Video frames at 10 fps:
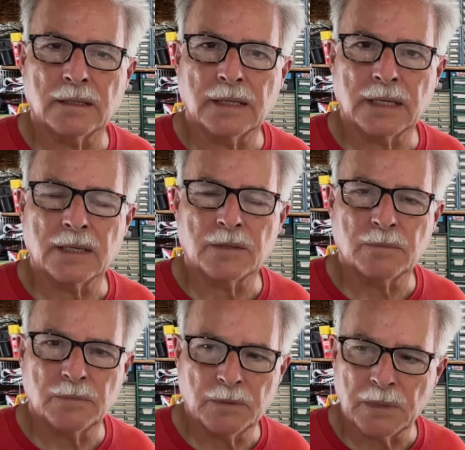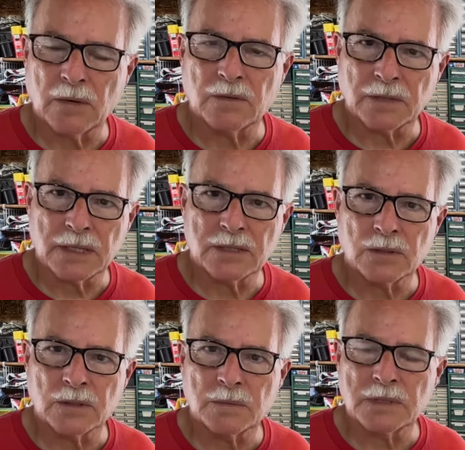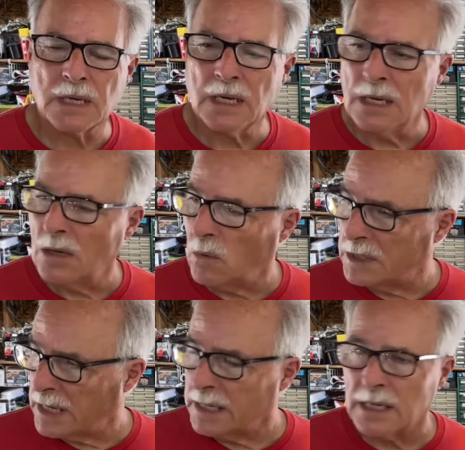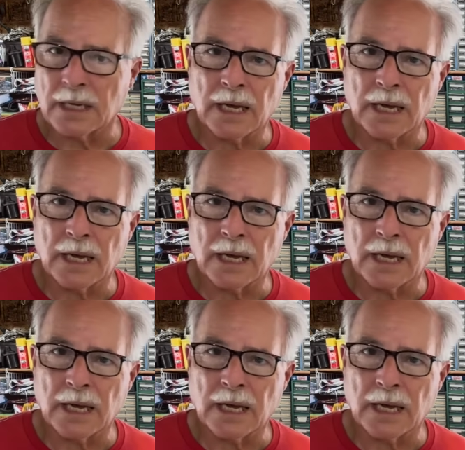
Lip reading: any of the power flash tulips, which I did. I